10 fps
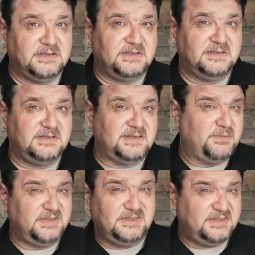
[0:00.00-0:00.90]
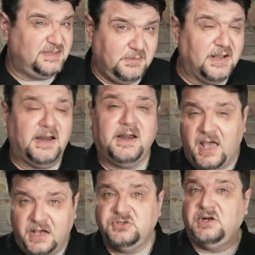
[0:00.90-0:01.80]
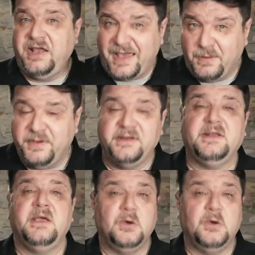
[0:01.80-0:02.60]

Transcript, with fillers: something similar actually happened